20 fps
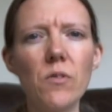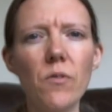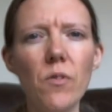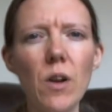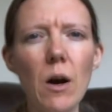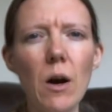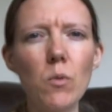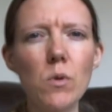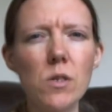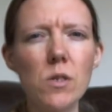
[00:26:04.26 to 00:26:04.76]

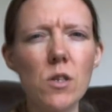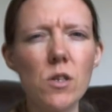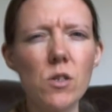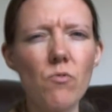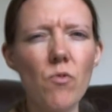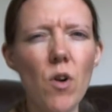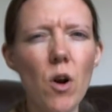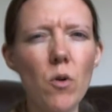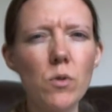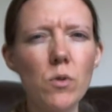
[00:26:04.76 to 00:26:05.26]
flowers.
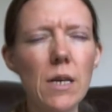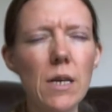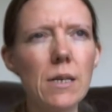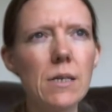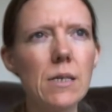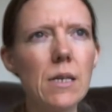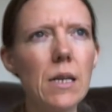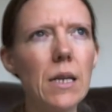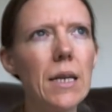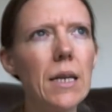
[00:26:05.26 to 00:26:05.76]
There's
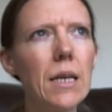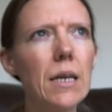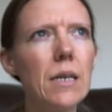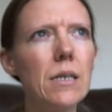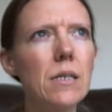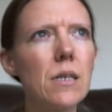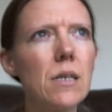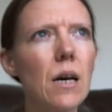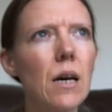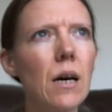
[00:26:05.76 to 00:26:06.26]
roses,
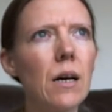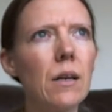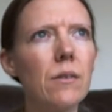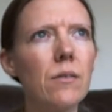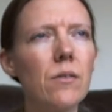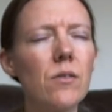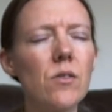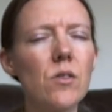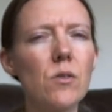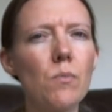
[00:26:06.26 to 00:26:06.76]
lilies
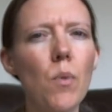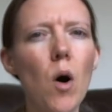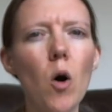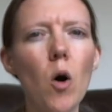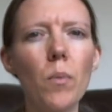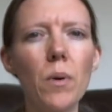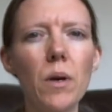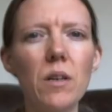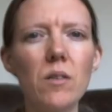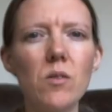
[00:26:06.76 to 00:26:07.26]
and
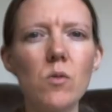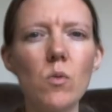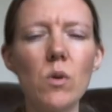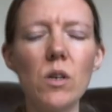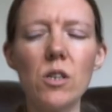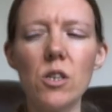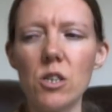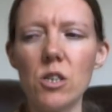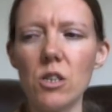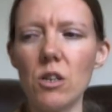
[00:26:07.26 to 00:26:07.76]
poppies,
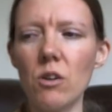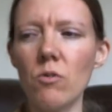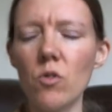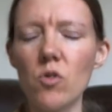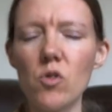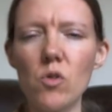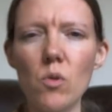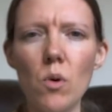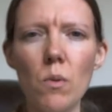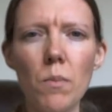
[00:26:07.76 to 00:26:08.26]
which are
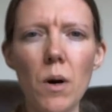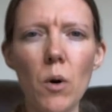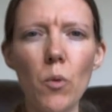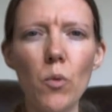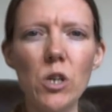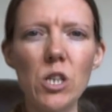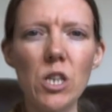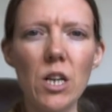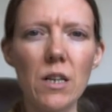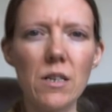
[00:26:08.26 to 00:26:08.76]
also on my
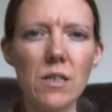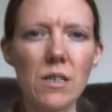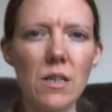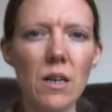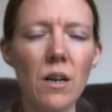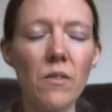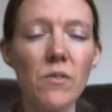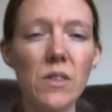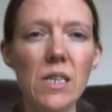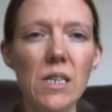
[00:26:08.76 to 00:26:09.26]
wish list,
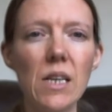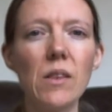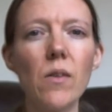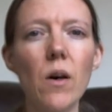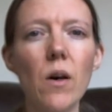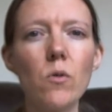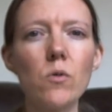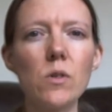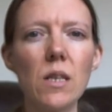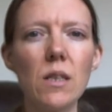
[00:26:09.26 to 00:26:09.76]
and I've seen
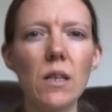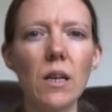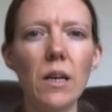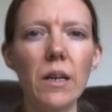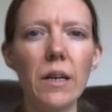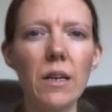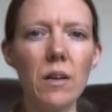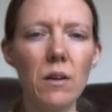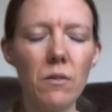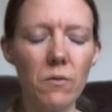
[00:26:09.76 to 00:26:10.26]
those in the
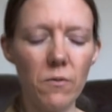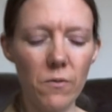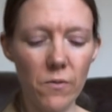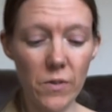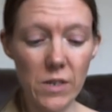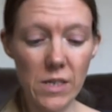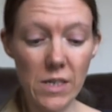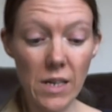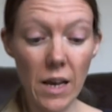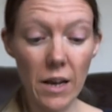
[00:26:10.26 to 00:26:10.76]
linen
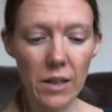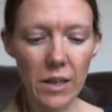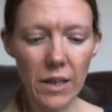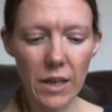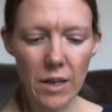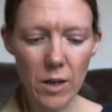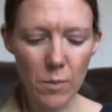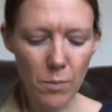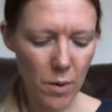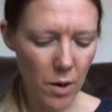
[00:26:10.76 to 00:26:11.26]
for sale
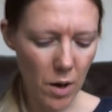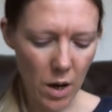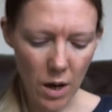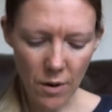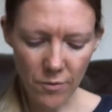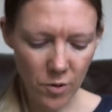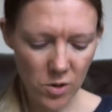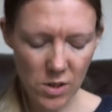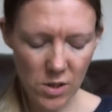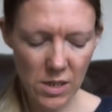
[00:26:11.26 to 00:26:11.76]
here, but
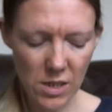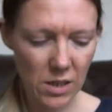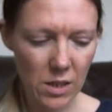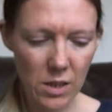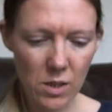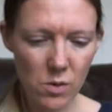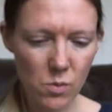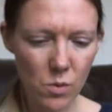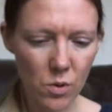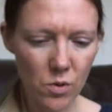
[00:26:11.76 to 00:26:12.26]
I've not seen
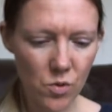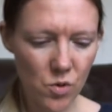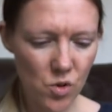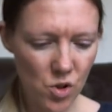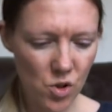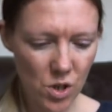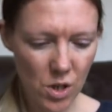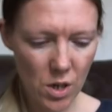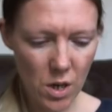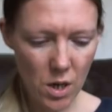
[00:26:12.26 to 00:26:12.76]
these
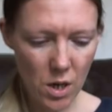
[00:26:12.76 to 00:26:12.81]
ones.